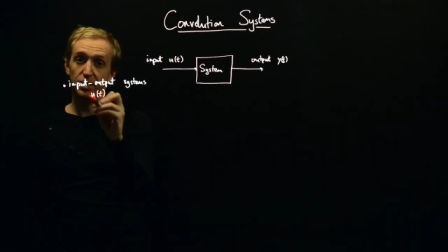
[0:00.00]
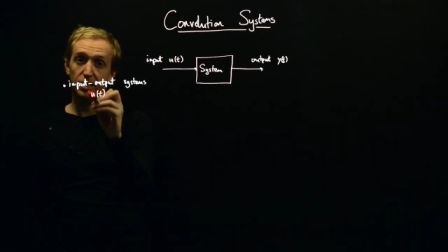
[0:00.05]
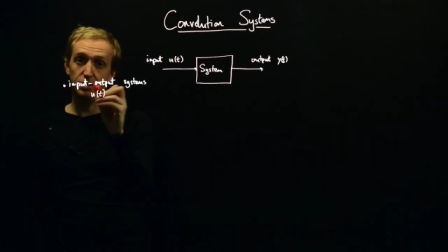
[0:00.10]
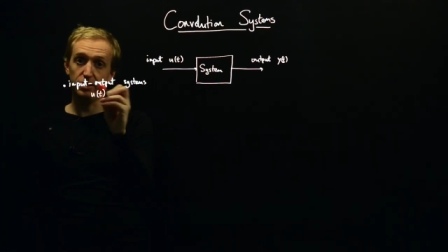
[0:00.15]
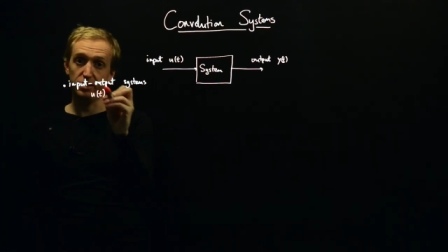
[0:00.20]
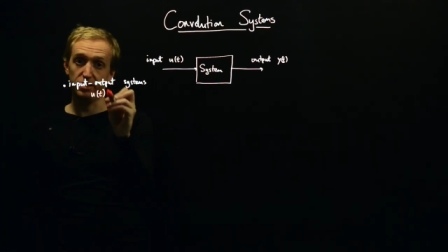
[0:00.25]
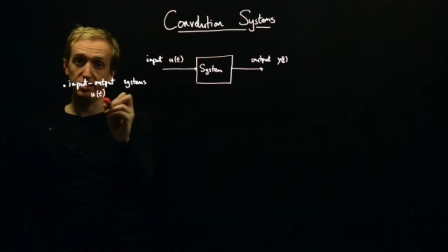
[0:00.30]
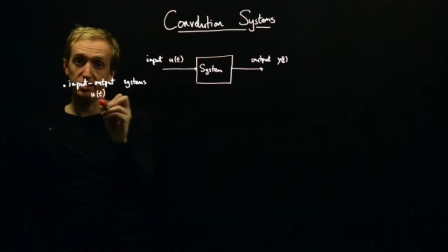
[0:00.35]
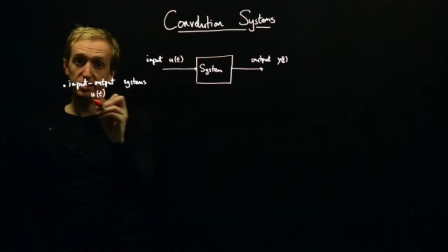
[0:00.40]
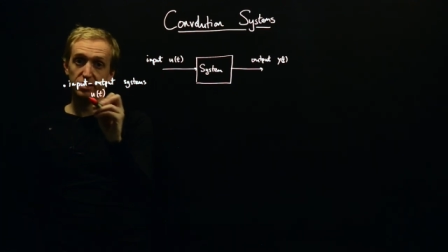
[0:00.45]
and
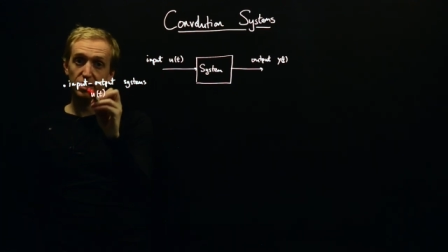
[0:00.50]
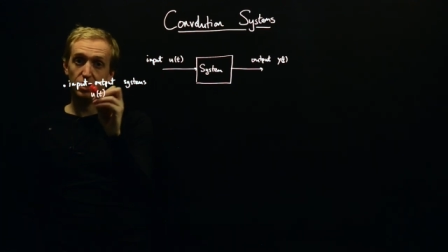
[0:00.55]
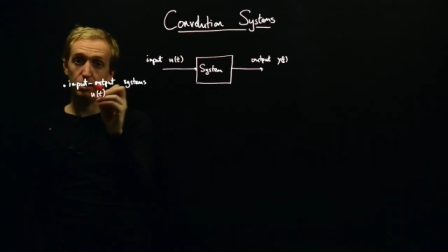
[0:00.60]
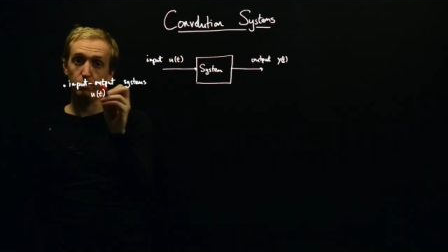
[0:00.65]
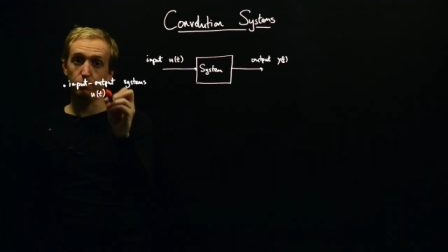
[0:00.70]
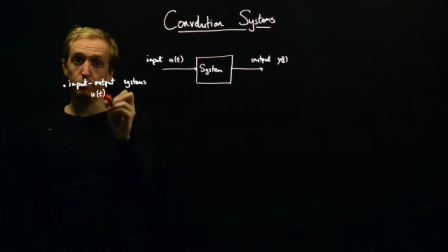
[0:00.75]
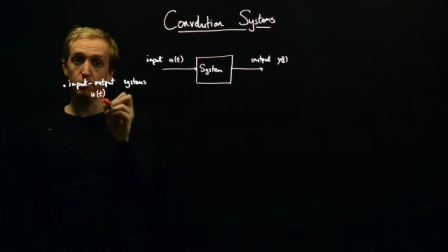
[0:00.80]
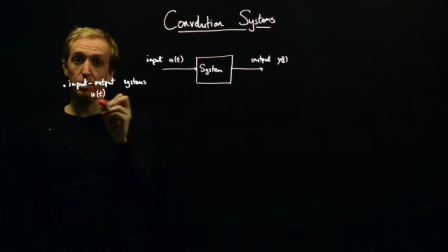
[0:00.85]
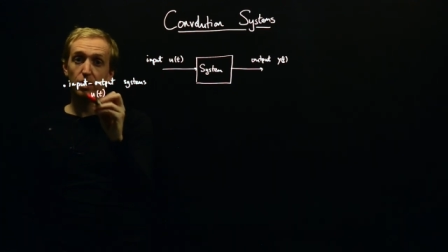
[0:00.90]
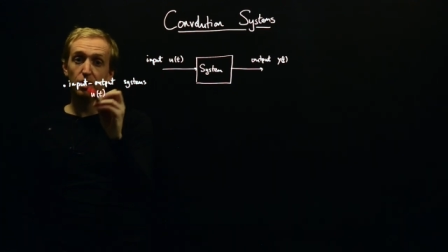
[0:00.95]
this is
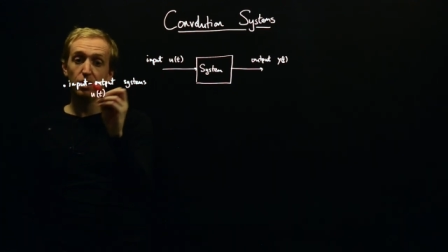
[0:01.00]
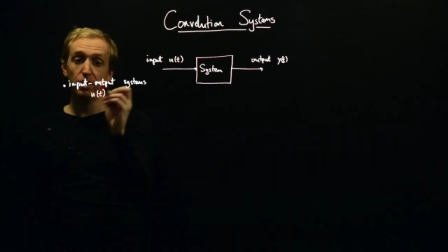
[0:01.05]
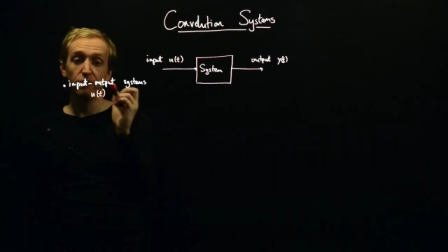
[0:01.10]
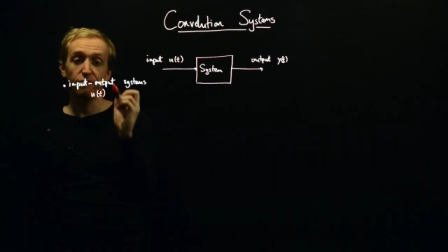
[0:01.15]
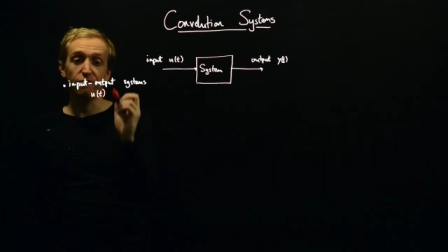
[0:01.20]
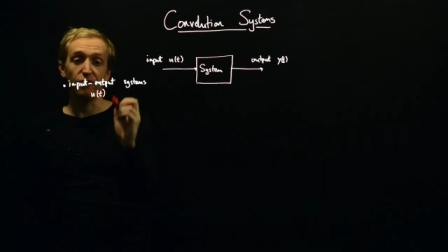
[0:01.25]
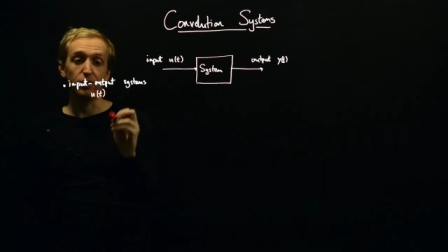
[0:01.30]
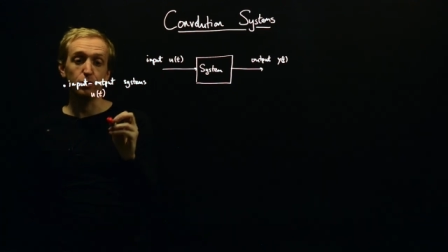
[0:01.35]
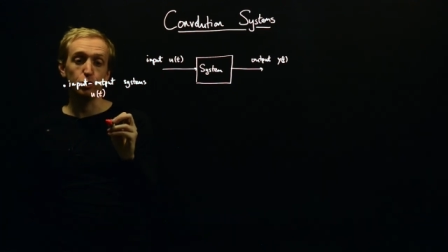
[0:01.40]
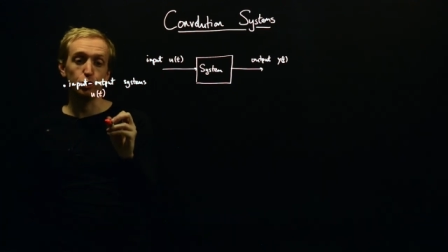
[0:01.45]
some
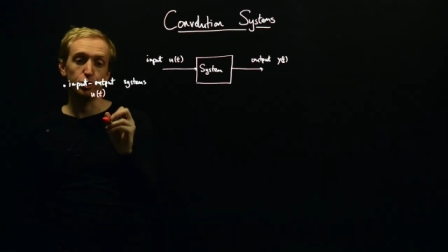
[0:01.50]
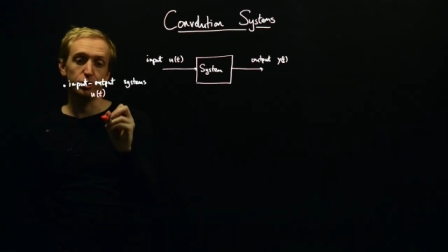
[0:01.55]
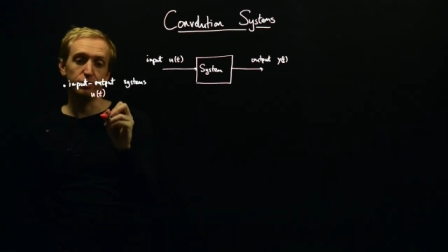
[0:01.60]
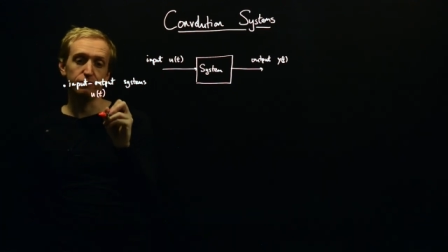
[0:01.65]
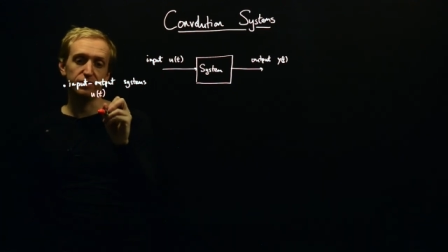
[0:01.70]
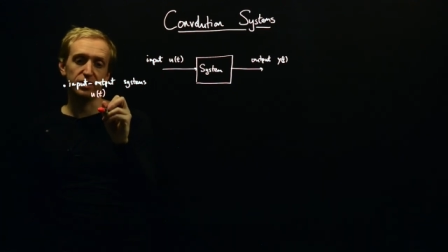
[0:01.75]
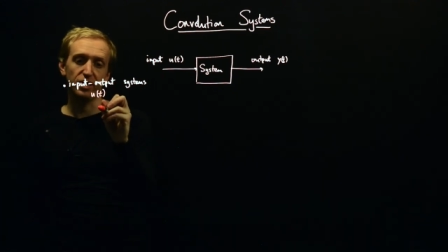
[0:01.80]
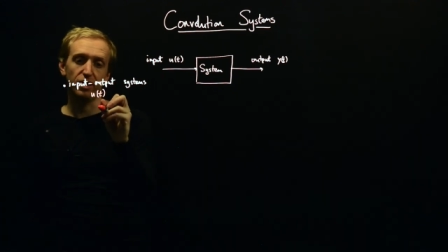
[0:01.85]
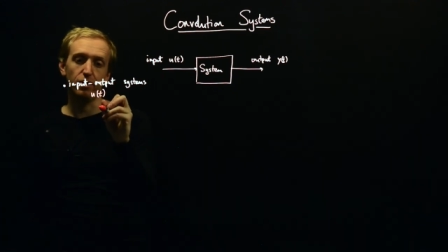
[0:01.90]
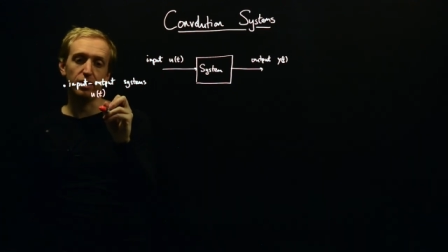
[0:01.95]
function
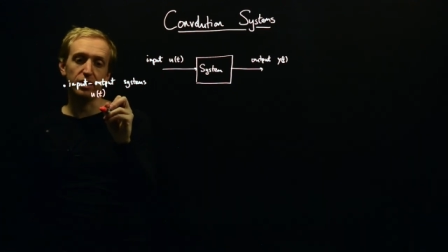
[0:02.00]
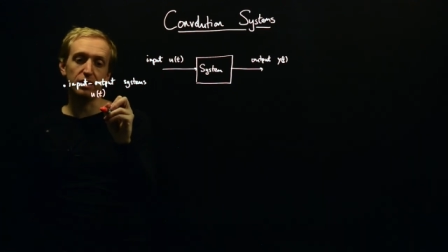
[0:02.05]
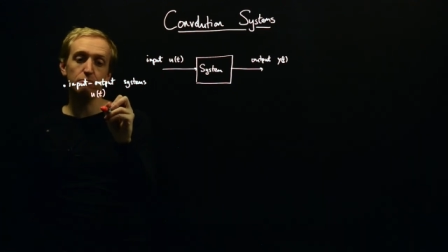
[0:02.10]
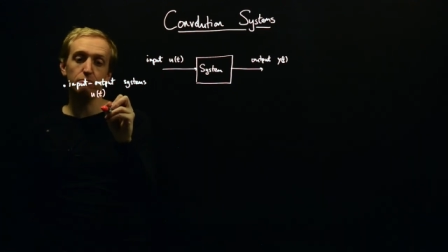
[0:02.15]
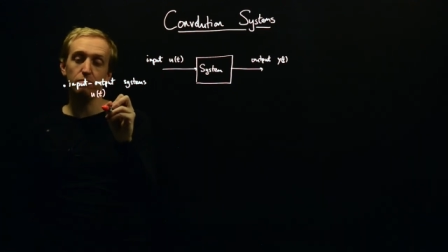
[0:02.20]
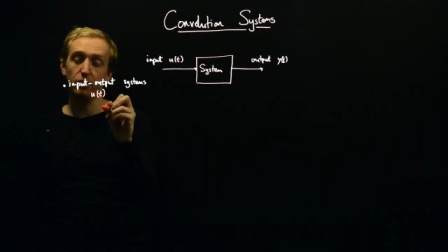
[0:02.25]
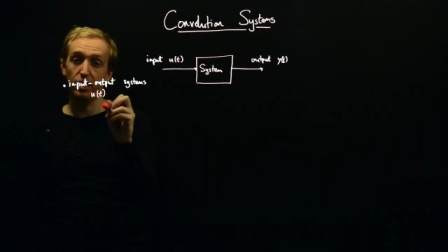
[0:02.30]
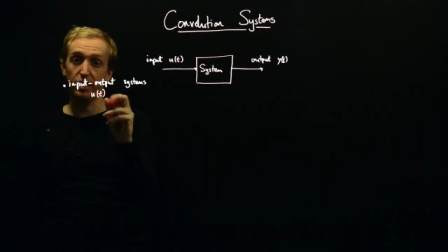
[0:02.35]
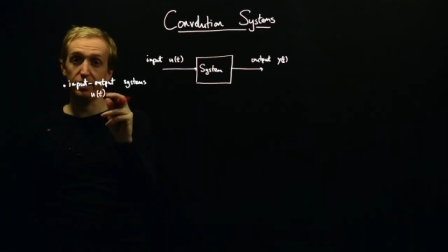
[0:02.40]
of time,